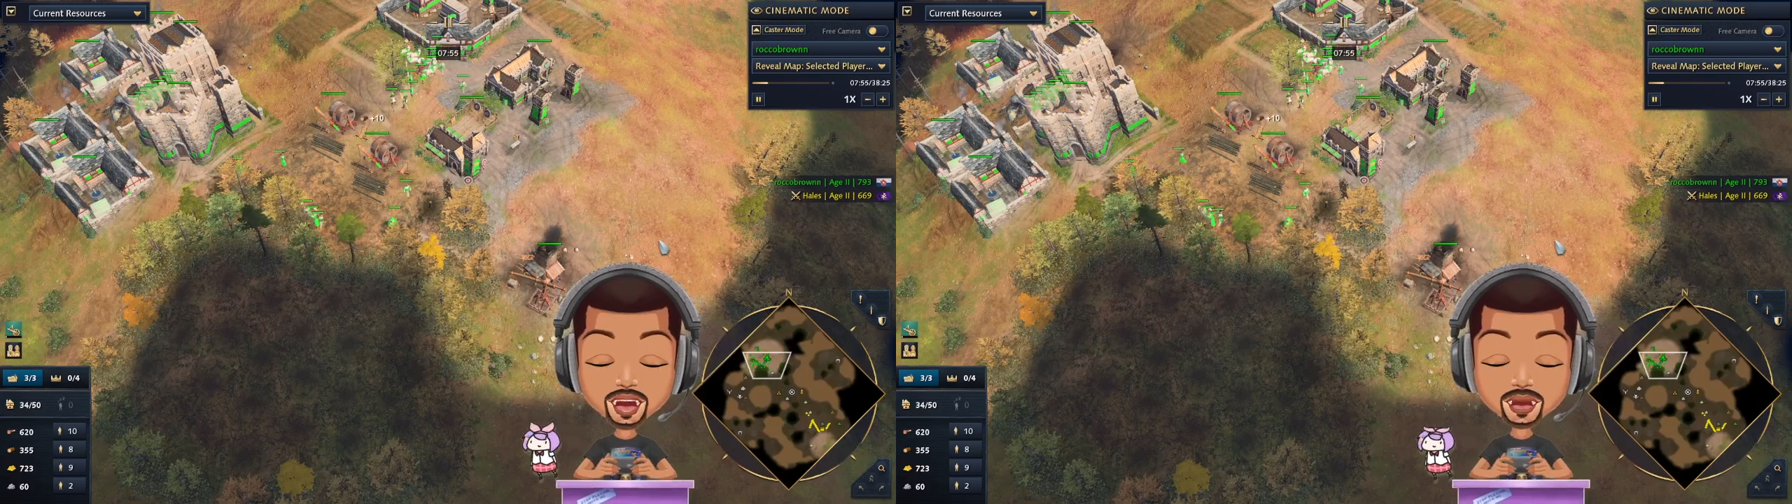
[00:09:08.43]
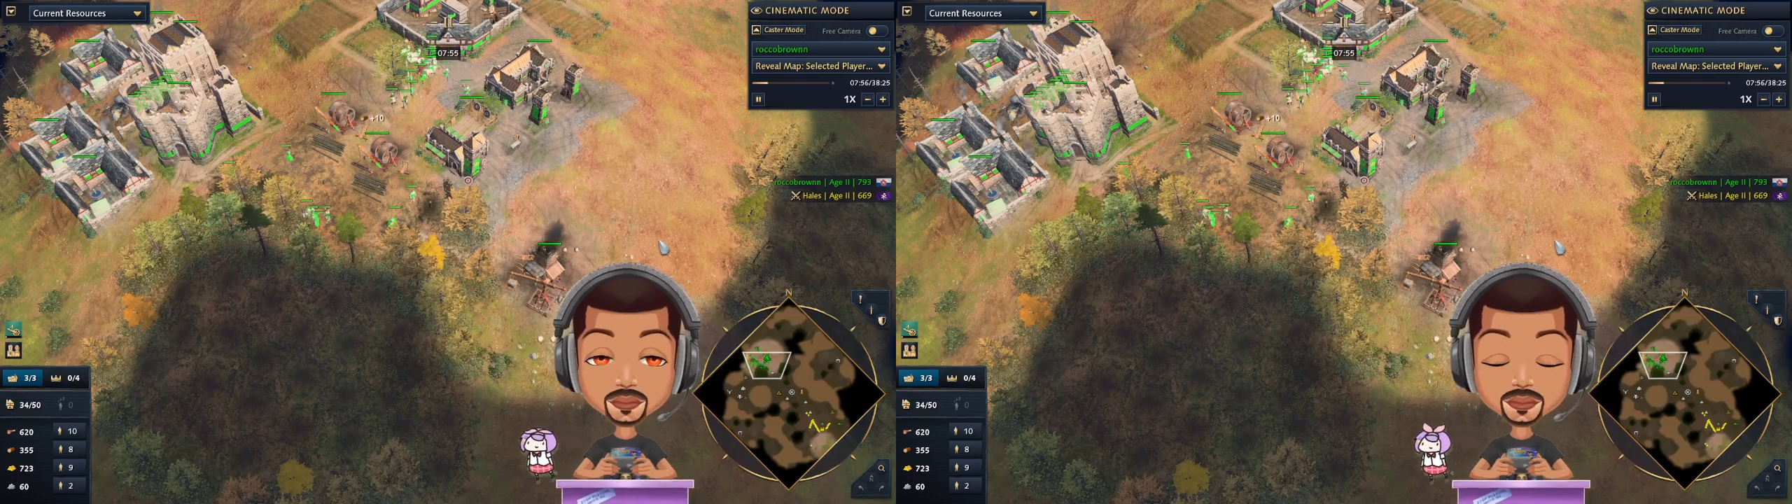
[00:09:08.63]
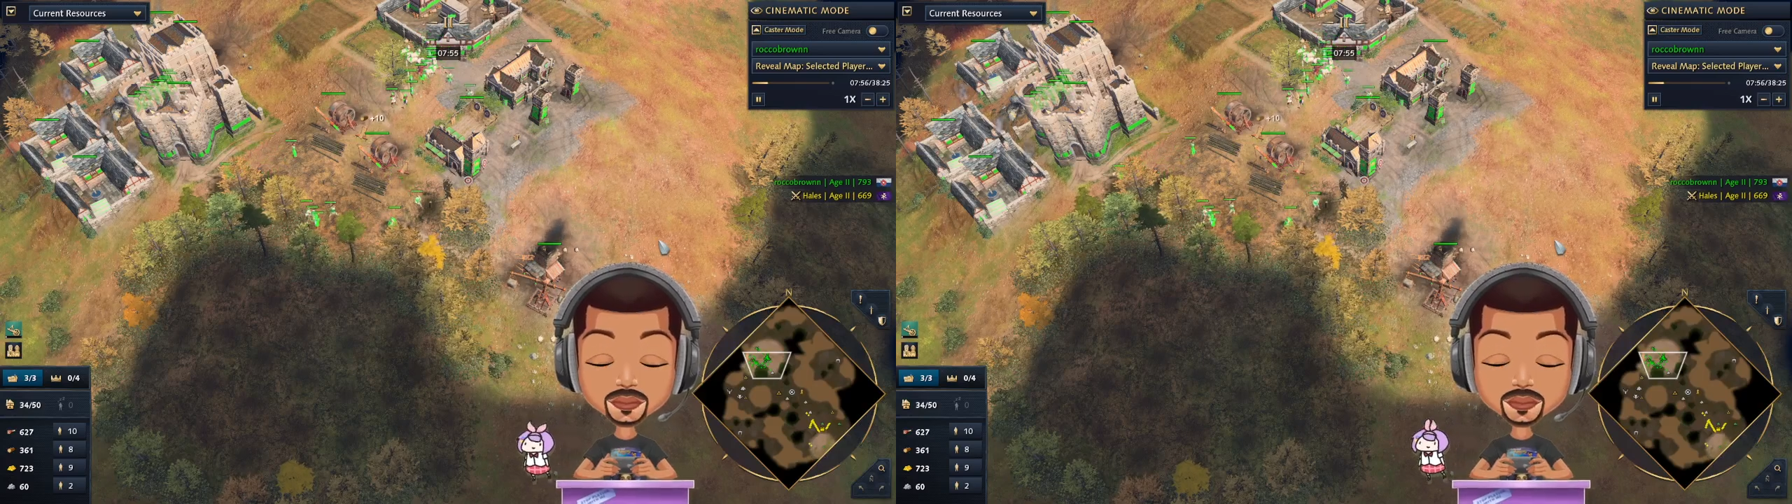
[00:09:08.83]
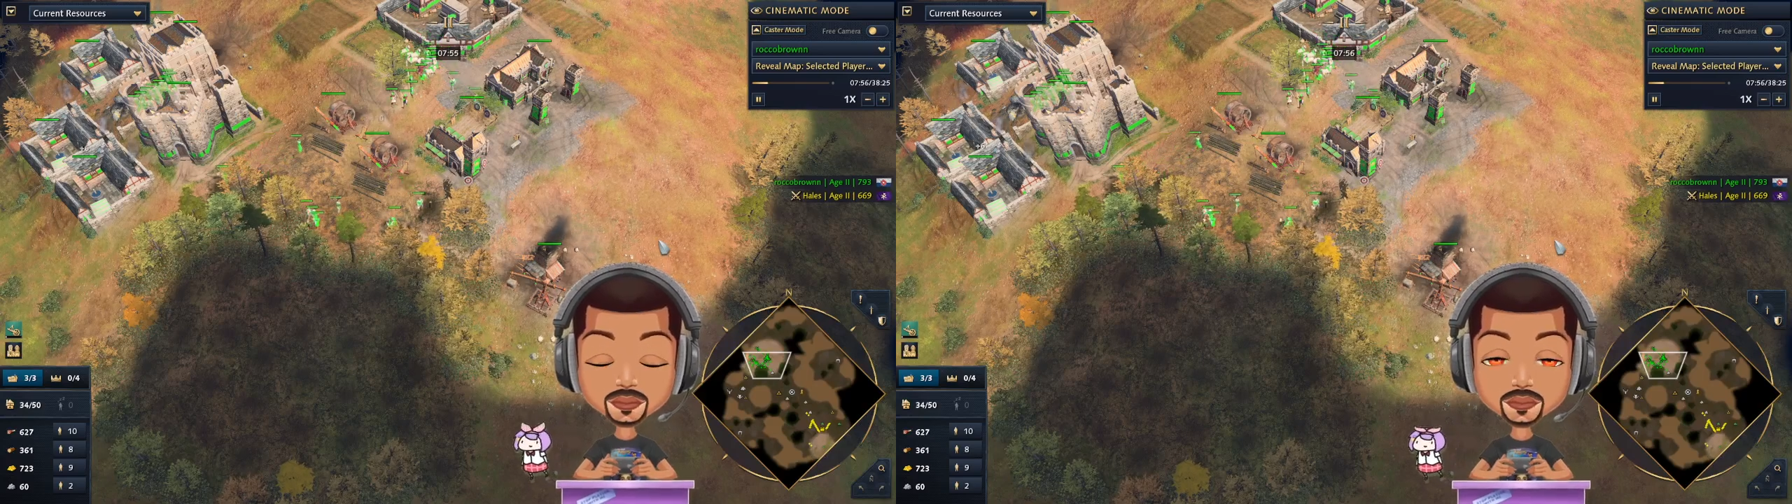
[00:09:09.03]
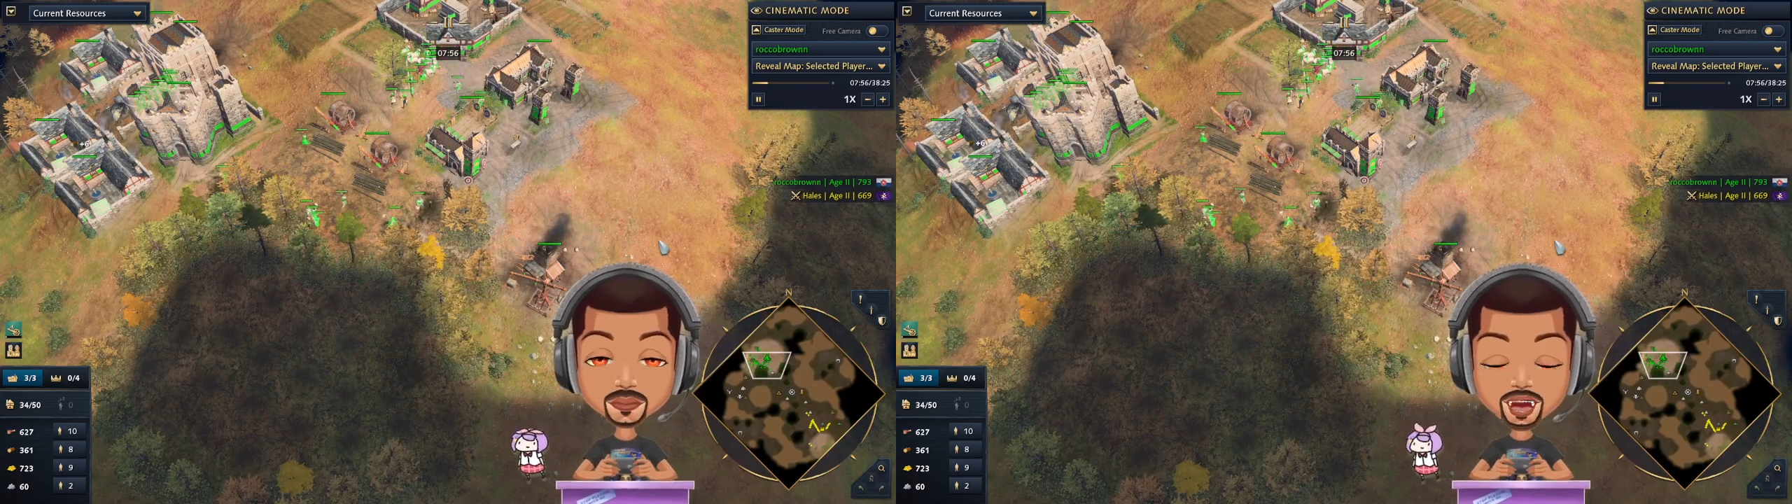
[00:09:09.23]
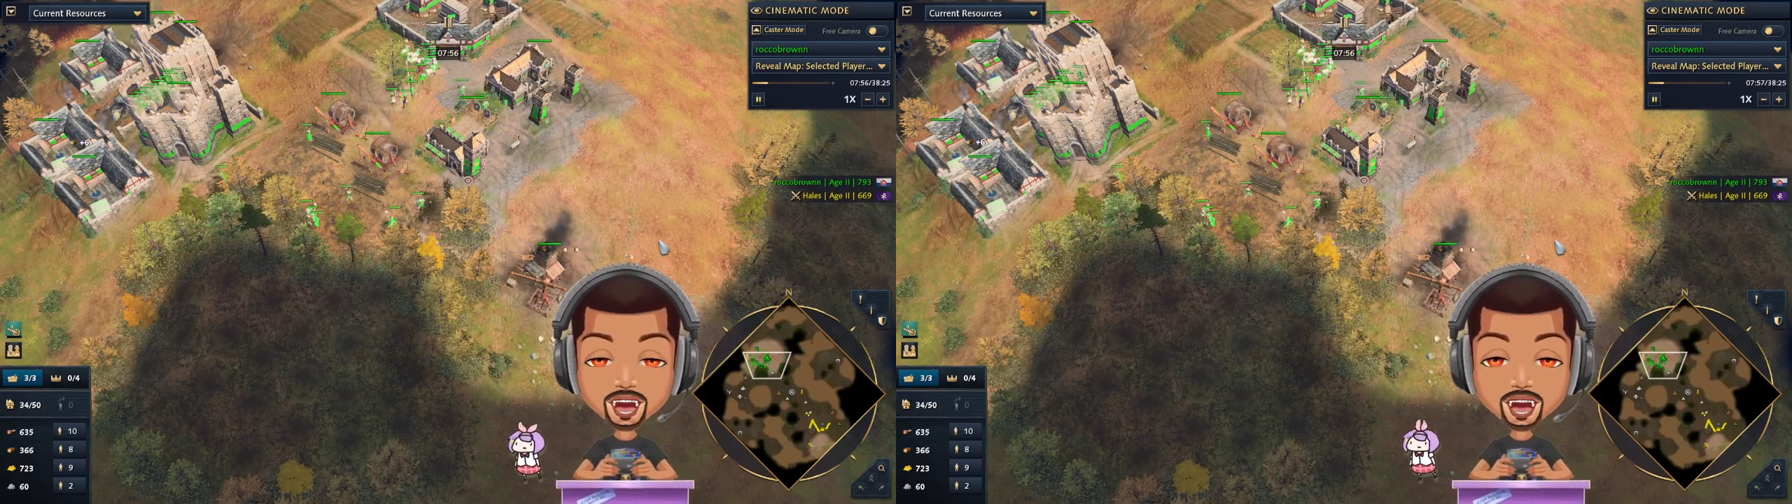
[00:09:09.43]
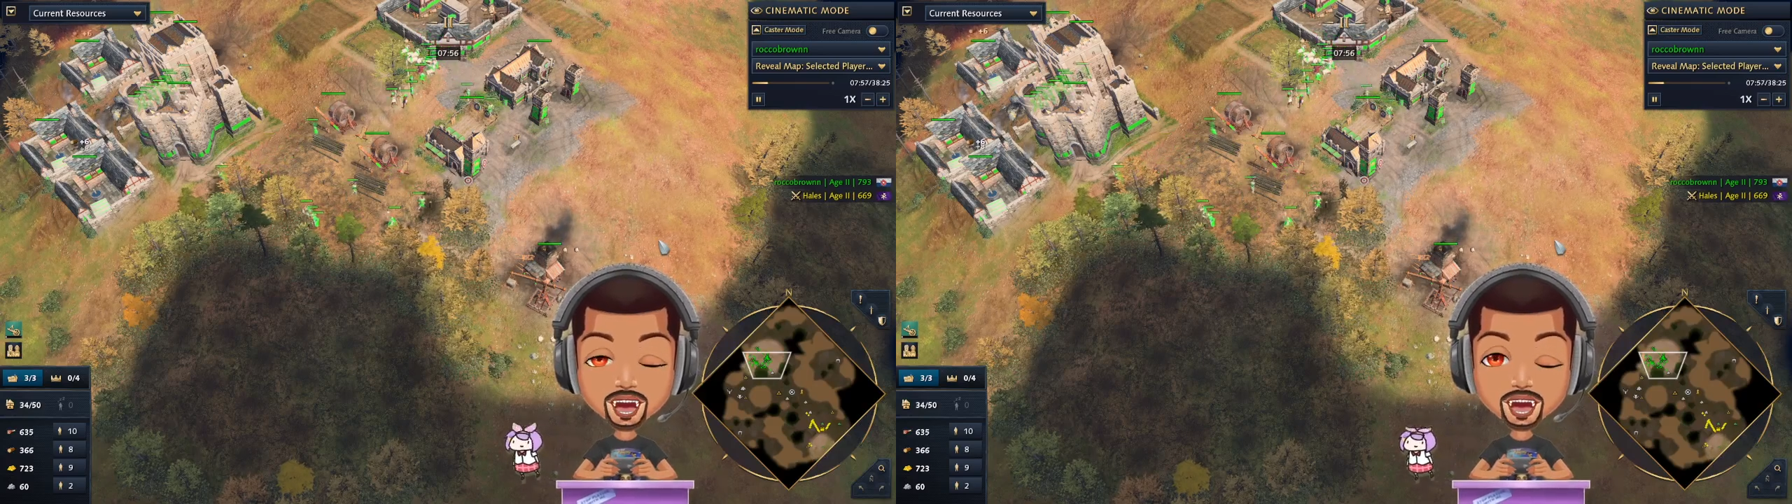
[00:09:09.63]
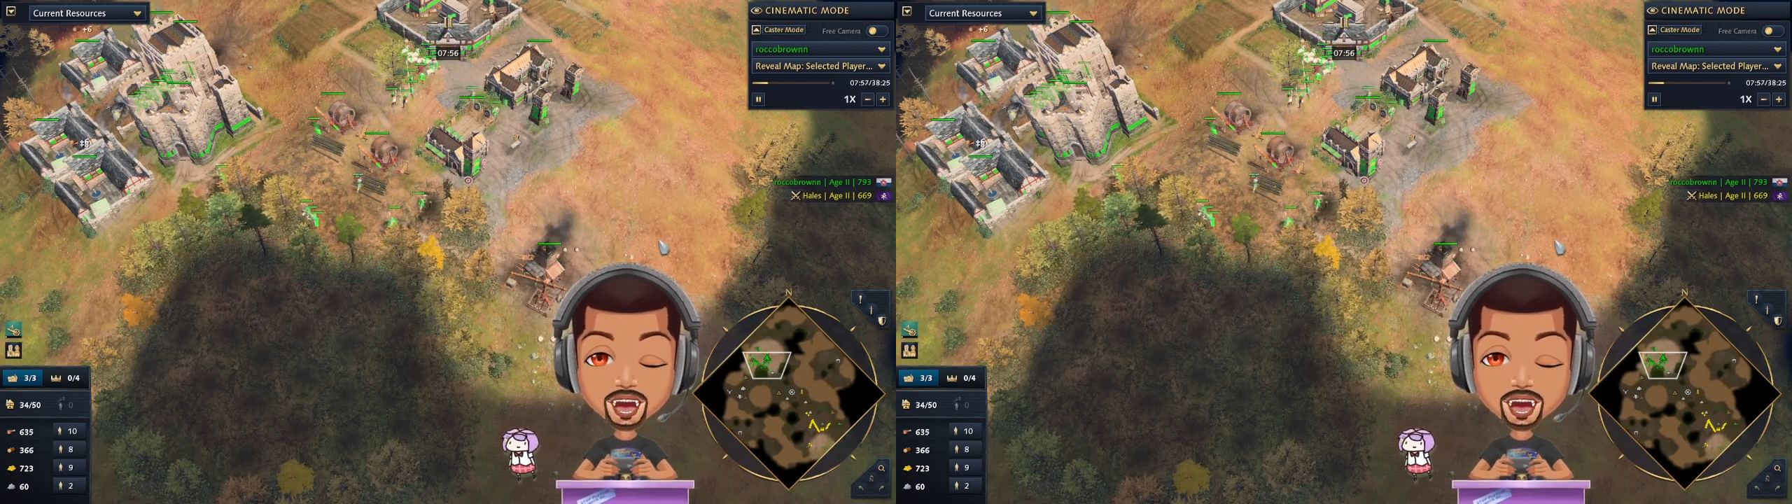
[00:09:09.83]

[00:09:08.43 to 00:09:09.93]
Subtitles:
for the rest of the game,